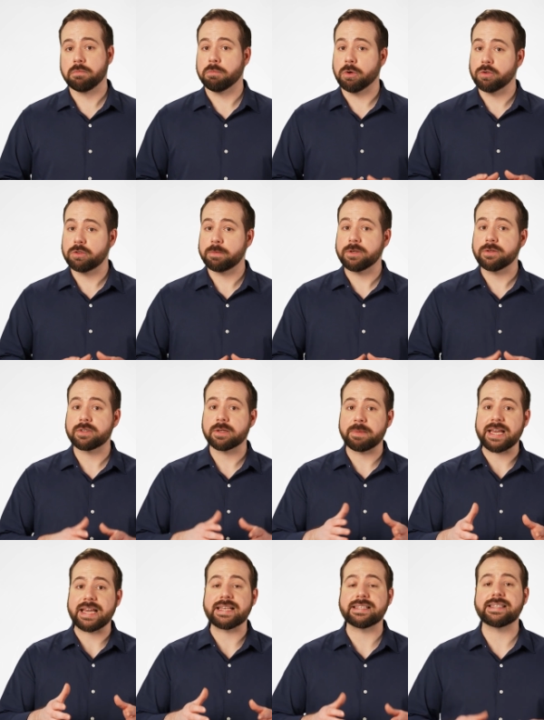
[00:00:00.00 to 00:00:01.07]
Most spills can
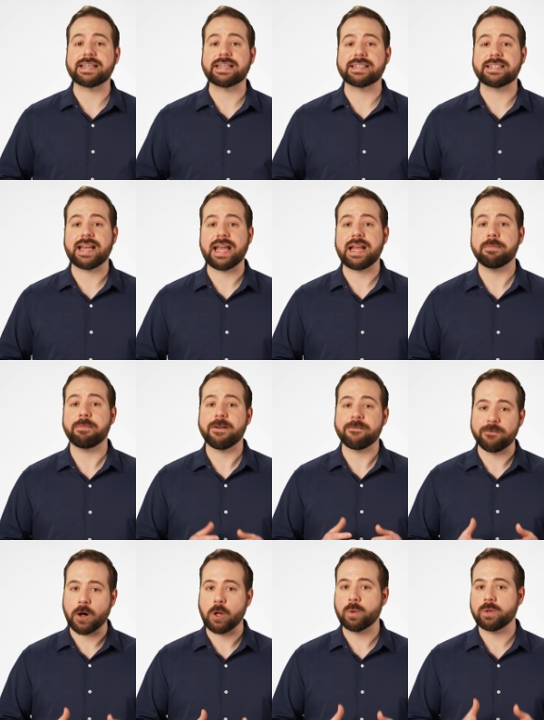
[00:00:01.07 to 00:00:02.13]
be easily contained by
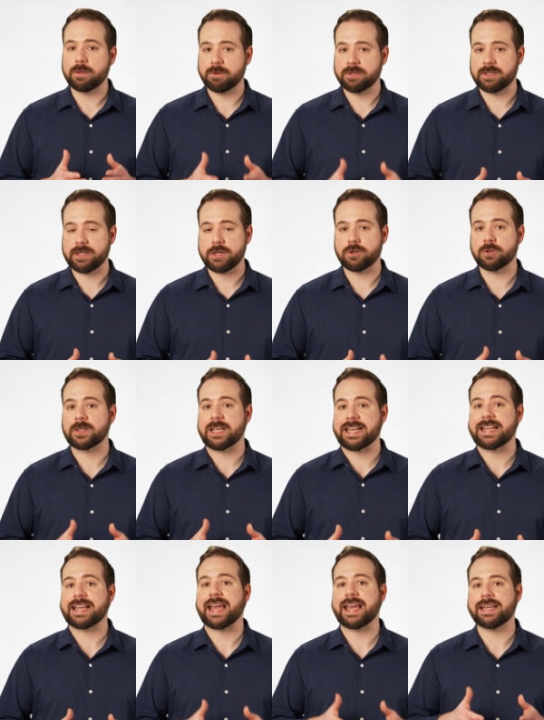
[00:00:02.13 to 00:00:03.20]
following the procedures
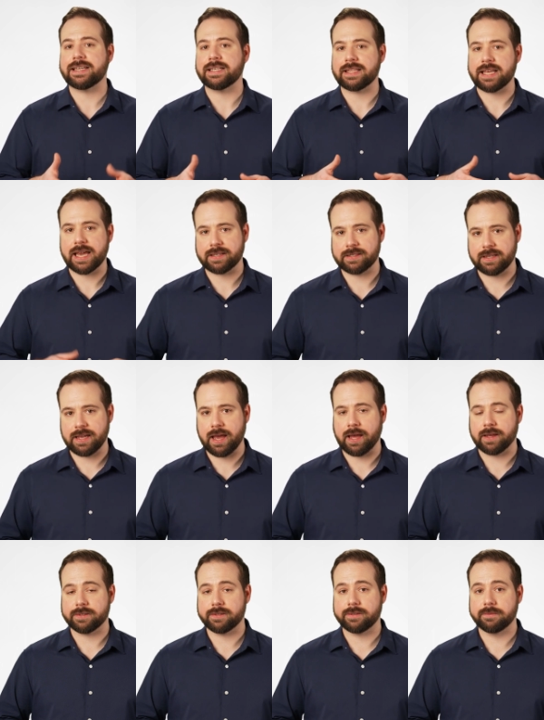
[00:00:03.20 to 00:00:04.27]
indicated in the S D
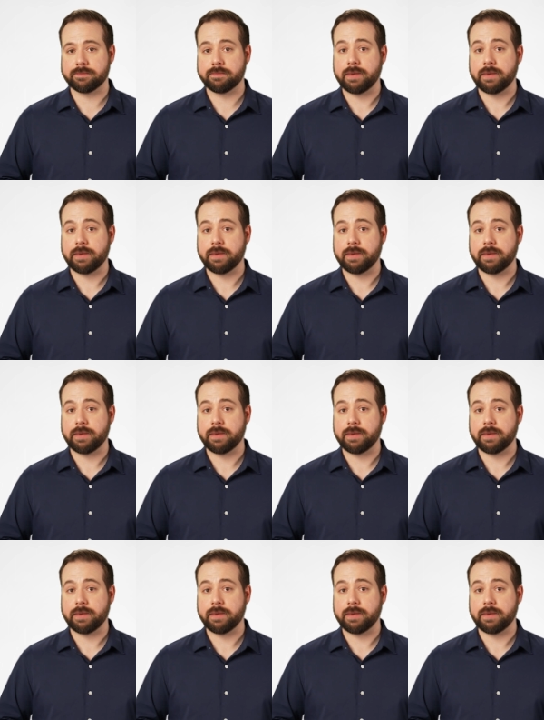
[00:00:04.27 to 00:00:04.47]
S.